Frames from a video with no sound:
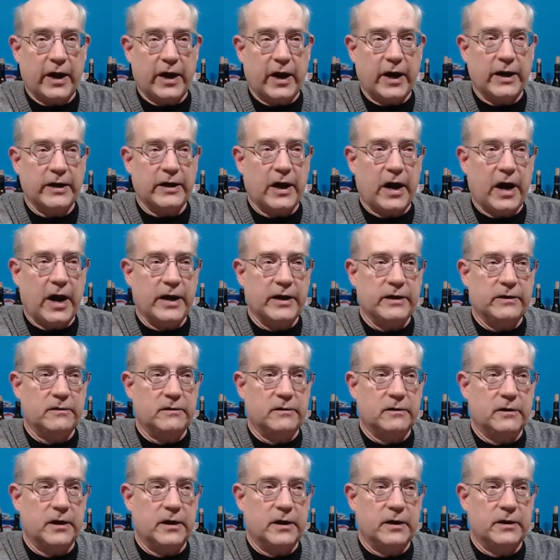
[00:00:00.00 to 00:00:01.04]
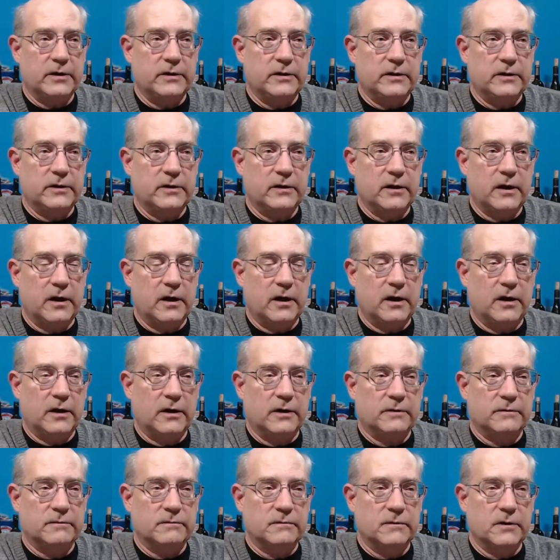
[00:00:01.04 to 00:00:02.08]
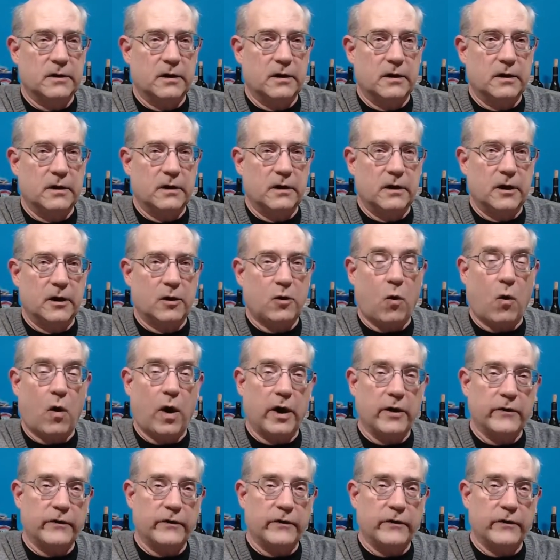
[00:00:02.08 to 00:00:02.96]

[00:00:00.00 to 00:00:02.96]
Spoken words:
I had acquired